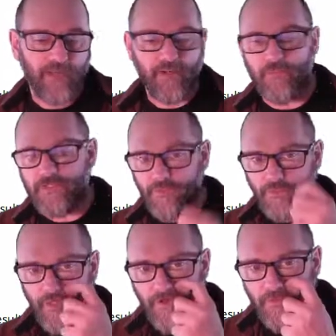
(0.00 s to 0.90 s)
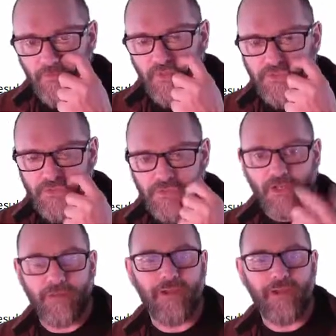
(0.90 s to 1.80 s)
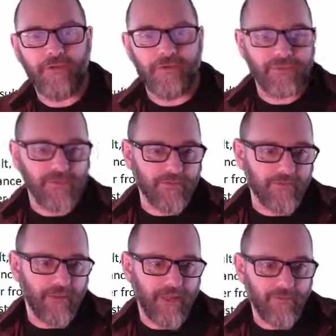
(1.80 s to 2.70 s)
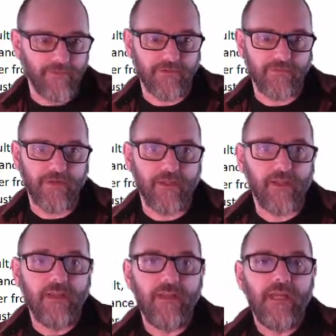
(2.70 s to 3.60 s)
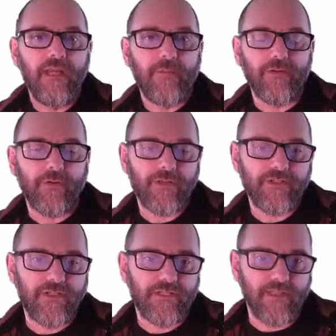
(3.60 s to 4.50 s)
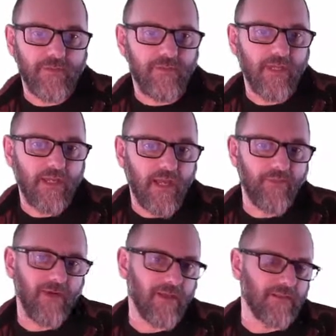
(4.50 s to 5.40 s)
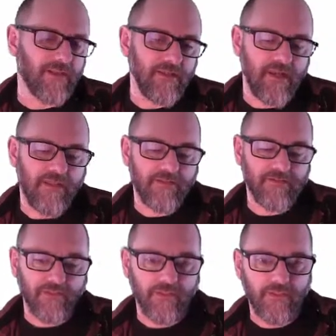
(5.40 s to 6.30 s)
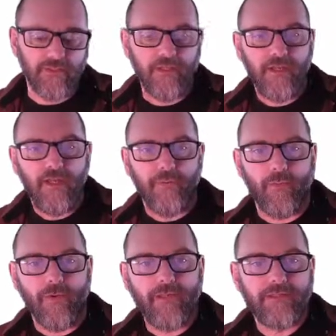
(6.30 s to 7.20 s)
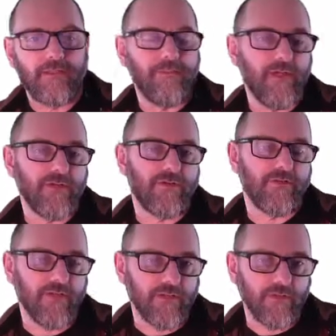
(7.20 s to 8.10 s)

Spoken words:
Okay, and we also saw in my runs there were some bad ones as well. But the question is, I mean, we can eyeball it and say, yeah, that's no good, but we need some measure of